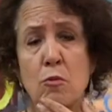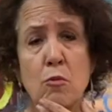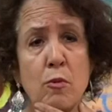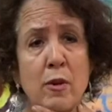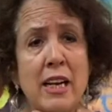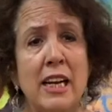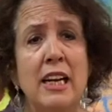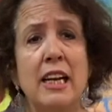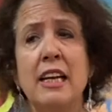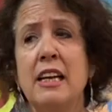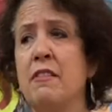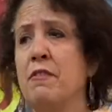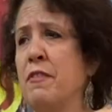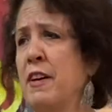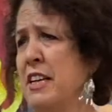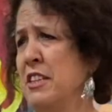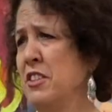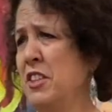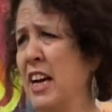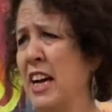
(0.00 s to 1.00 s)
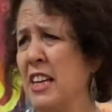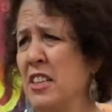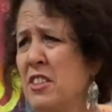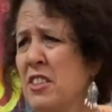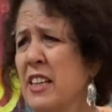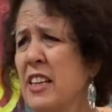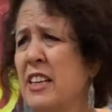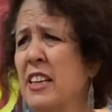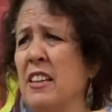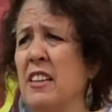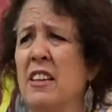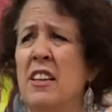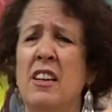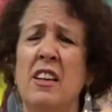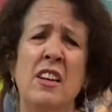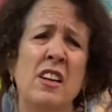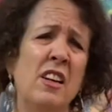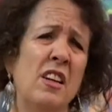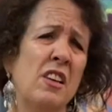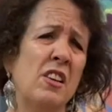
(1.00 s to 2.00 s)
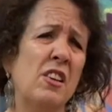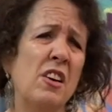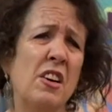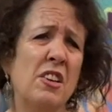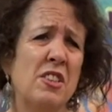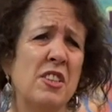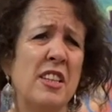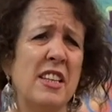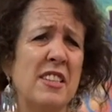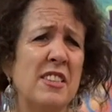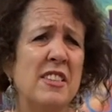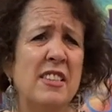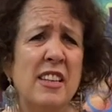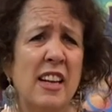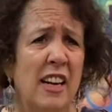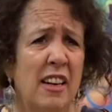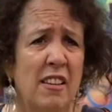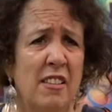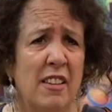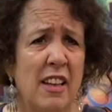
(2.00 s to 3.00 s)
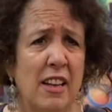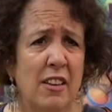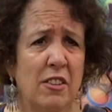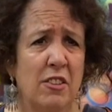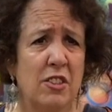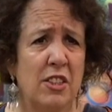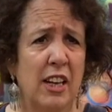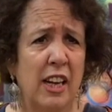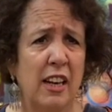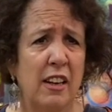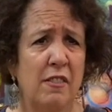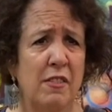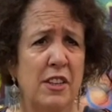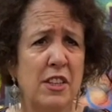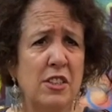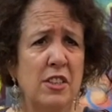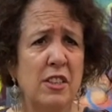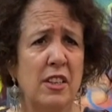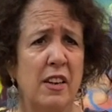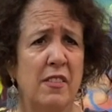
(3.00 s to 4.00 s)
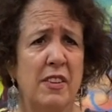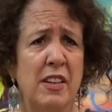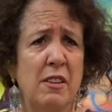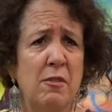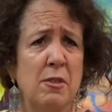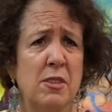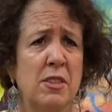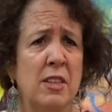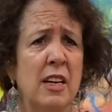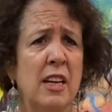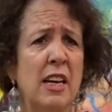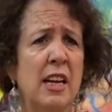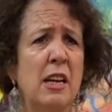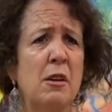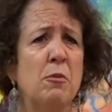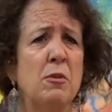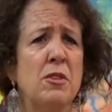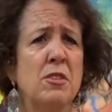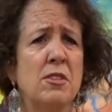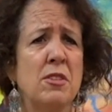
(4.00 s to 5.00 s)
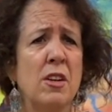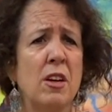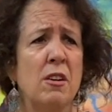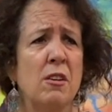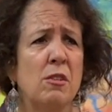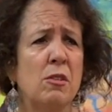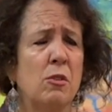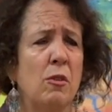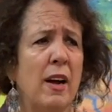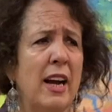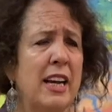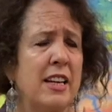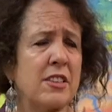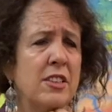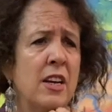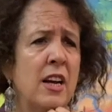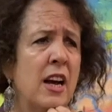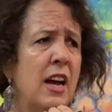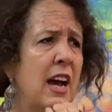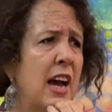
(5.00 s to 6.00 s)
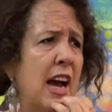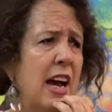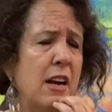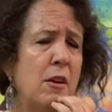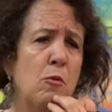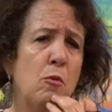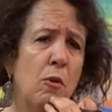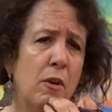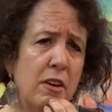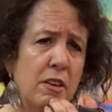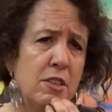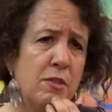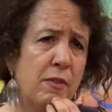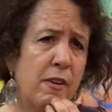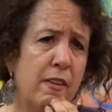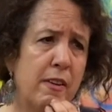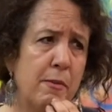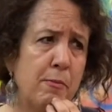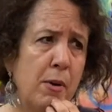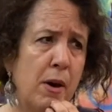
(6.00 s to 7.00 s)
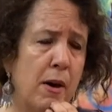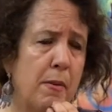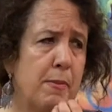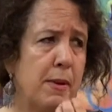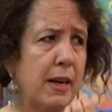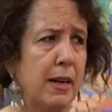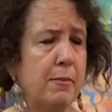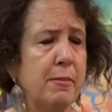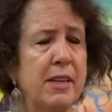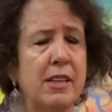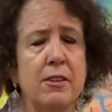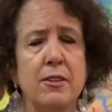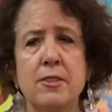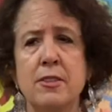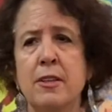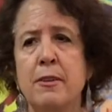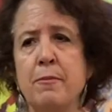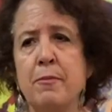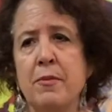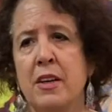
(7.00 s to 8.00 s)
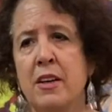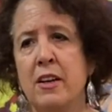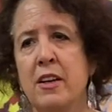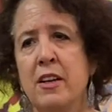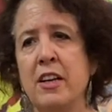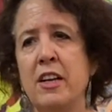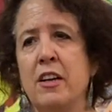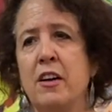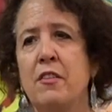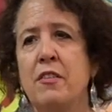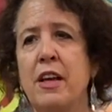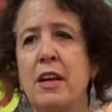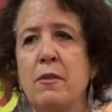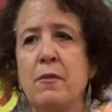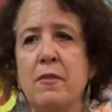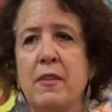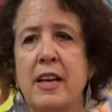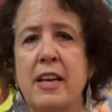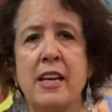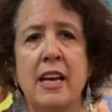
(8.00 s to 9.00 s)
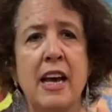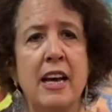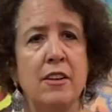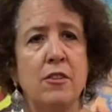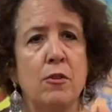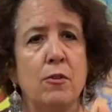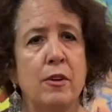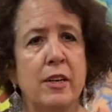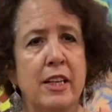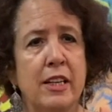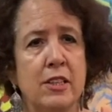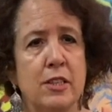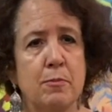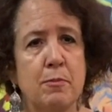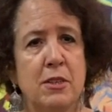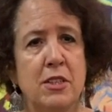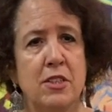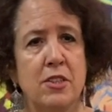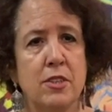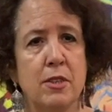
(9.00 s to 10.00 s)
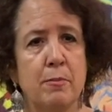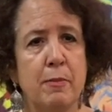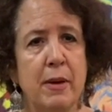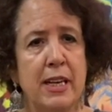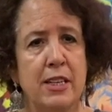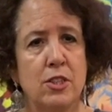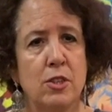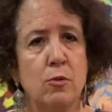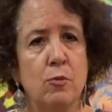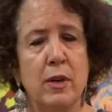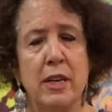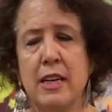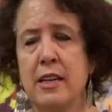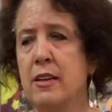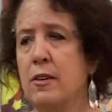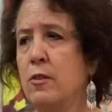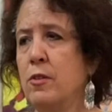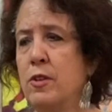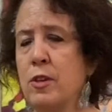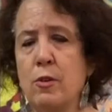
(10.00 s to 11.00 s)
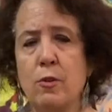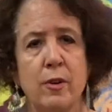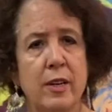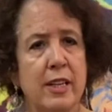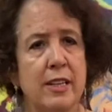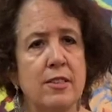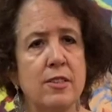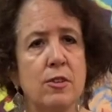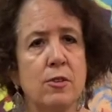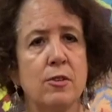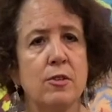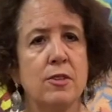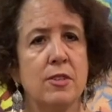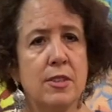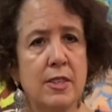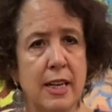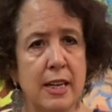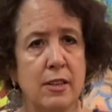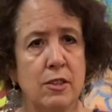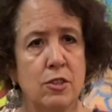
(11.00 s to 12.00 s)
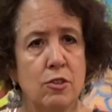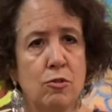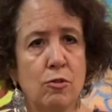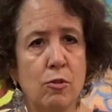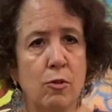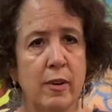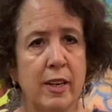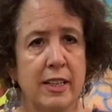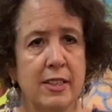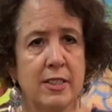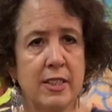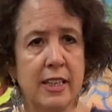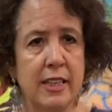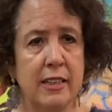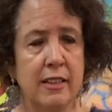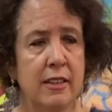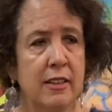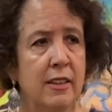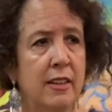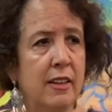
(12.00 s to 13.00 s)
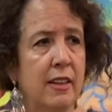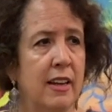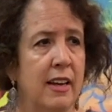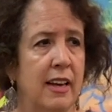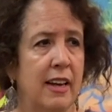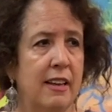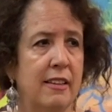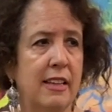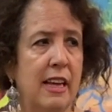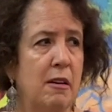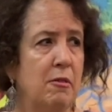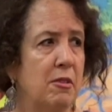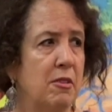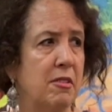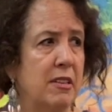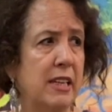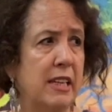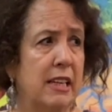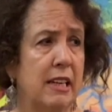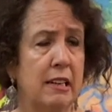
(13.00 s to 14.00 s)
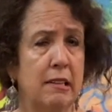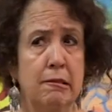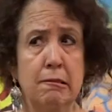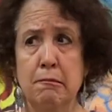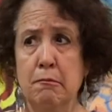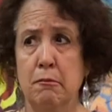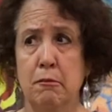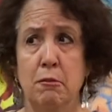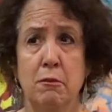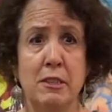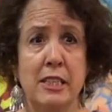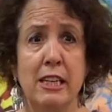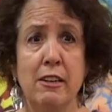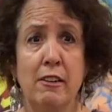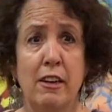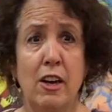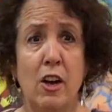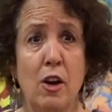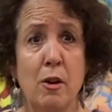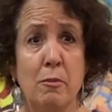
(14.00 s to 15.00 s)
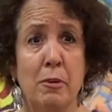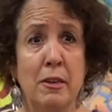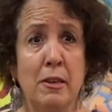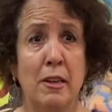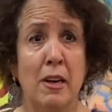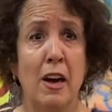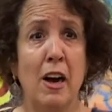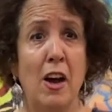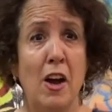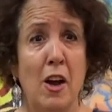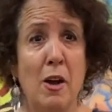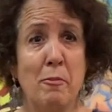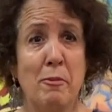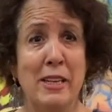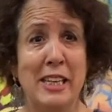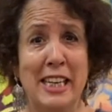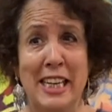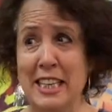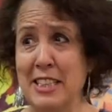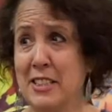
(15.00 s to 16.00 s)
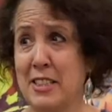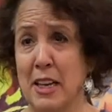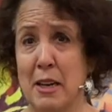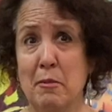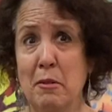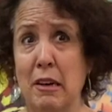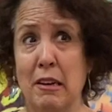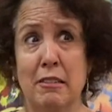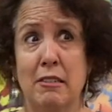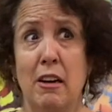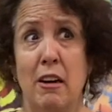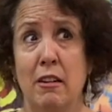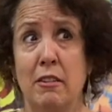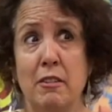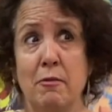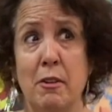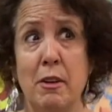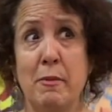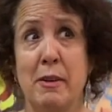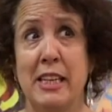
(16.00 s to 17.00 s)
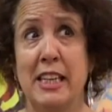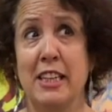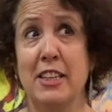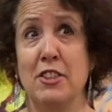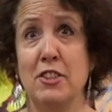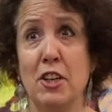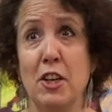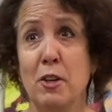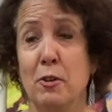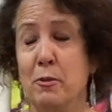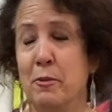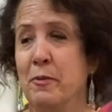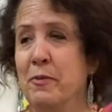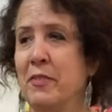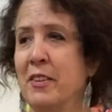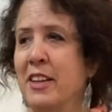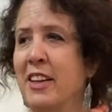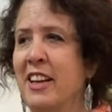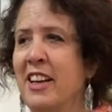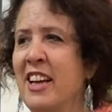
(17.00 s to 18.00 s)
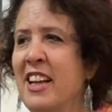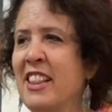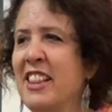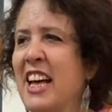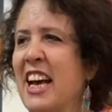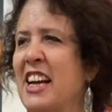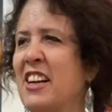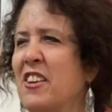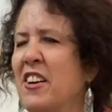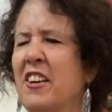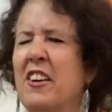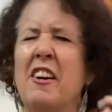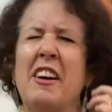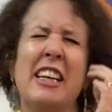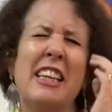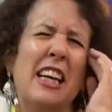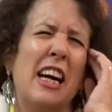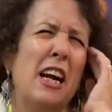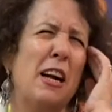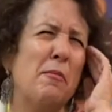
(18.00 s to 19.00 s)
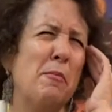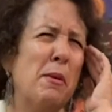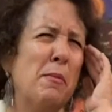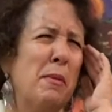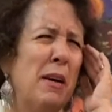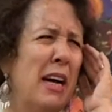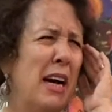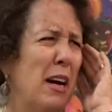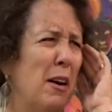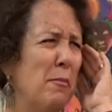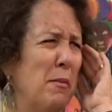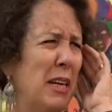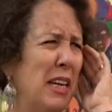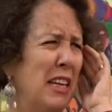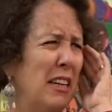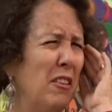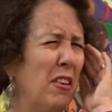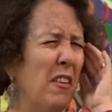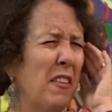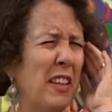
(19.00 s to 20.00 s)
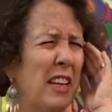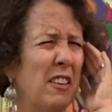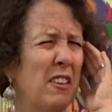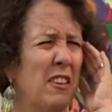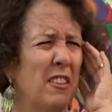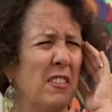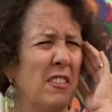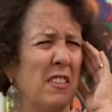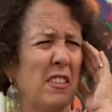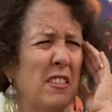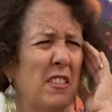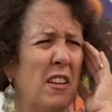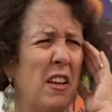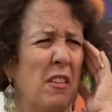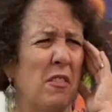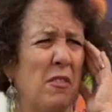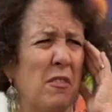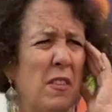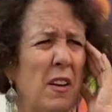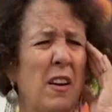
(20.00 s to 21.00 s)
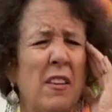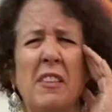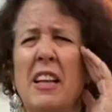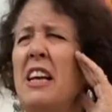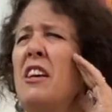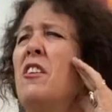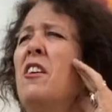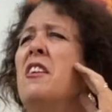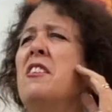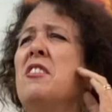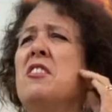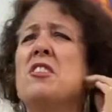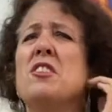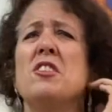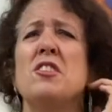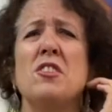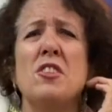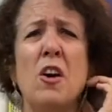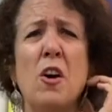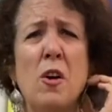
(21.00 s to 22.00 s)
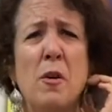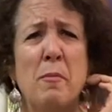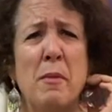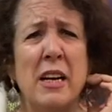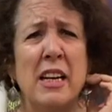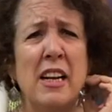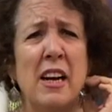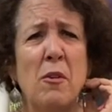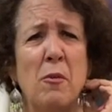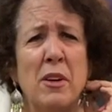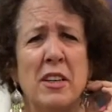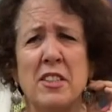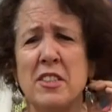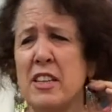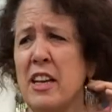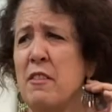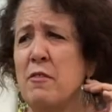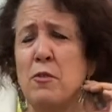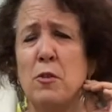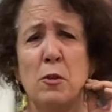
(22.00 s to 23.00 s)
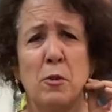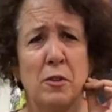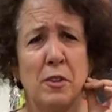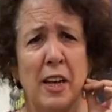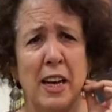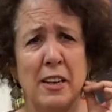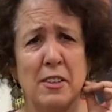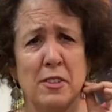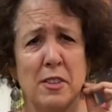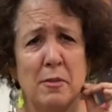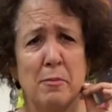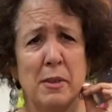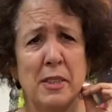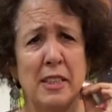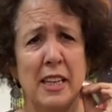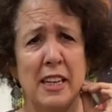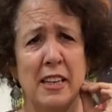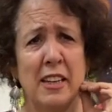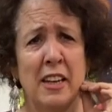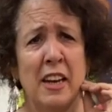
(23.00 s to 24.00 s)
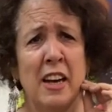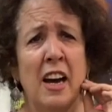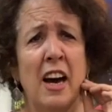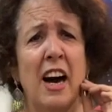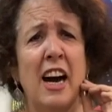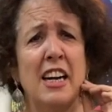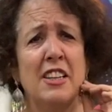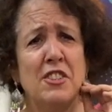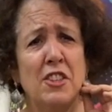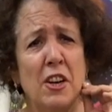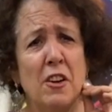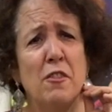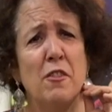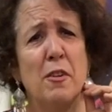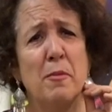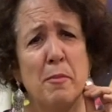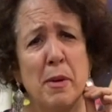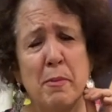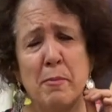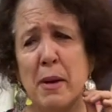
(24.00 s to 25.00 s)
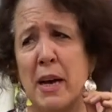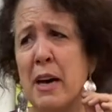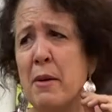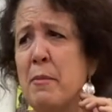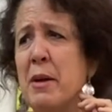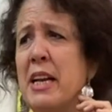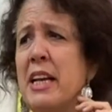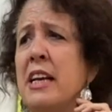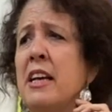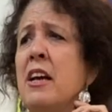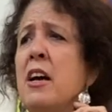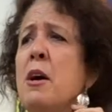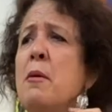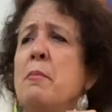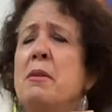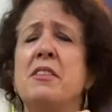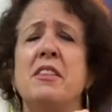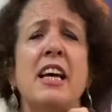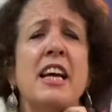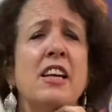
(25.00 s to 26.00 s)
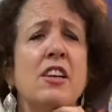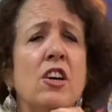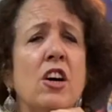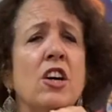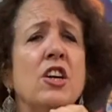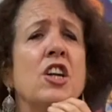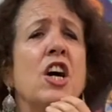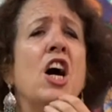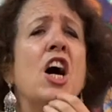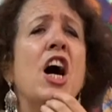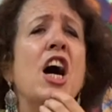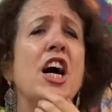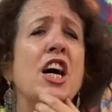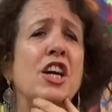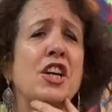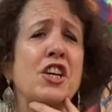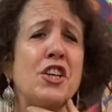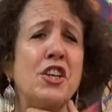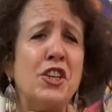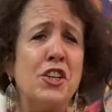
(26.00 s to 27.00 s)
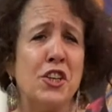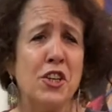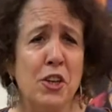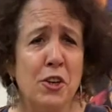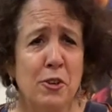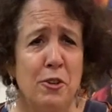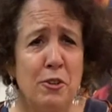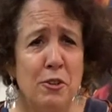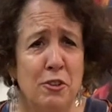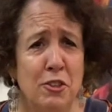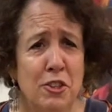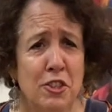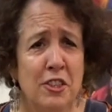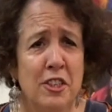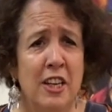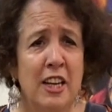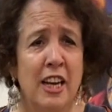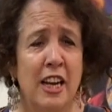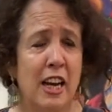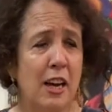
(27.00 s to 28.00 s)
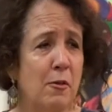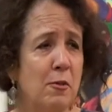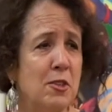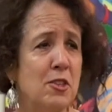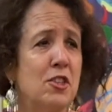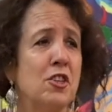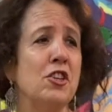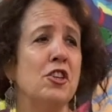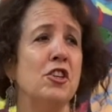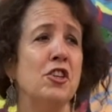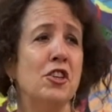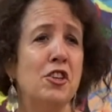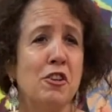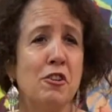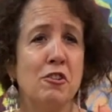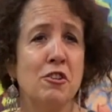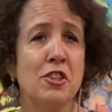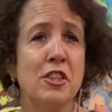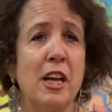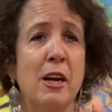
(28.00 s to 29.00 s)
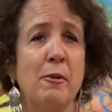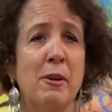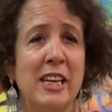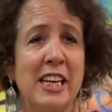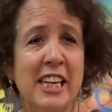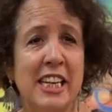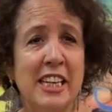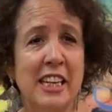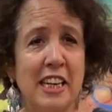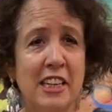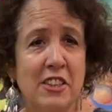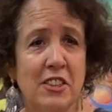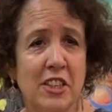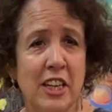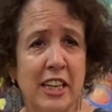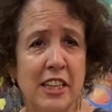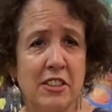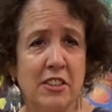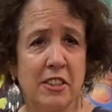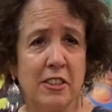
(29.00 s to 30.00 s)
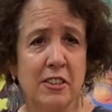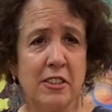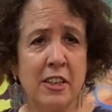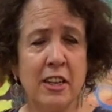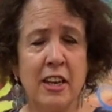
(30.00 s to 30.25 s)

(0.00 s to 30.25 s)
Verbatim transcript: really fantastic and gosh, there's none of that on television. I mean, it was it was so great, and it was very popular because, you know, they they had audience participation where the audience could send drawings in, and they were thinking, oh dear, I hope I hope we get some. Oh God, what are we going to do? They got I can't remember how many. Oh, they got they got so many. I want to say four thousand, but that I don't remember how many. But they got a huge it was huge. They were inundated.